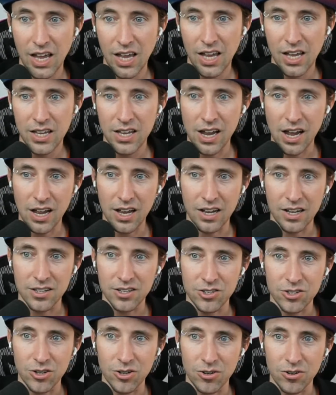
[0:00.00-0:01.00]
yeah,
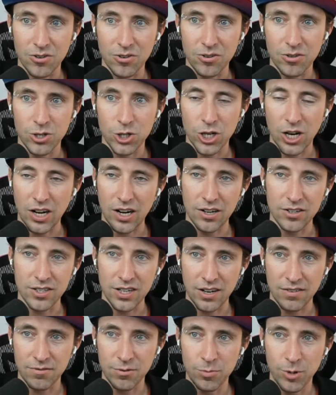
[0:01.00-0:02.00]
so shout out to
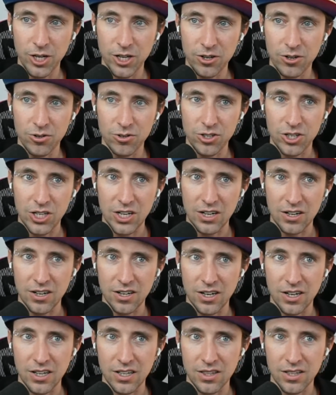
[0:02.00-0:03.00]
everybody who's here
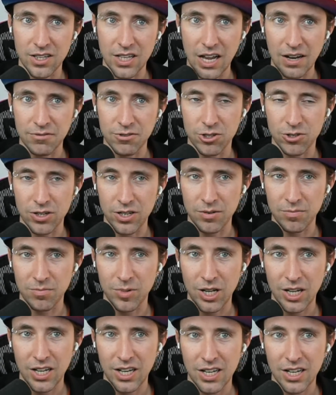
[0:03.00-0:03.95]
in the live stream.